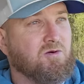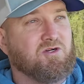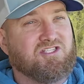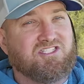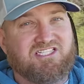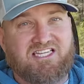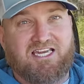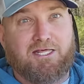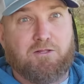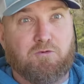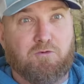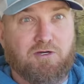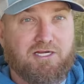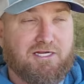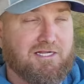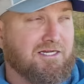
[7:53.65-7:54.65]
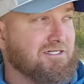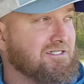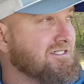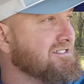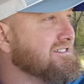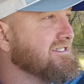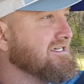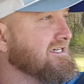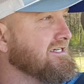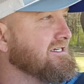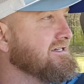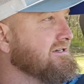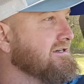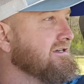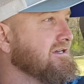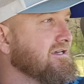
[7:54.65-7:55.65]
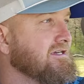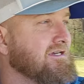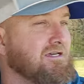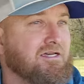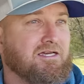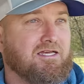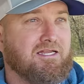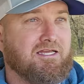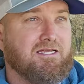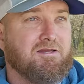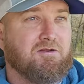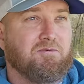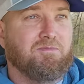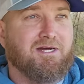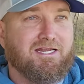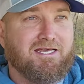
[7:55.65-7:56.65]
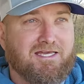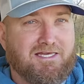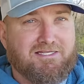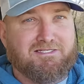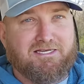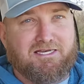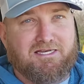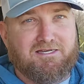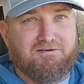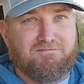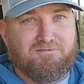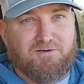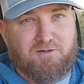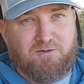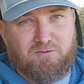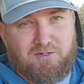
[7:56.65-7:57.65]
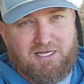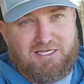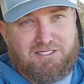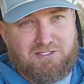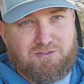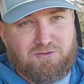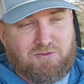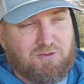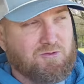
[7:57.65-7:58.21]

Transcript: or slithering, I should say. And ain't nobody got time for no danger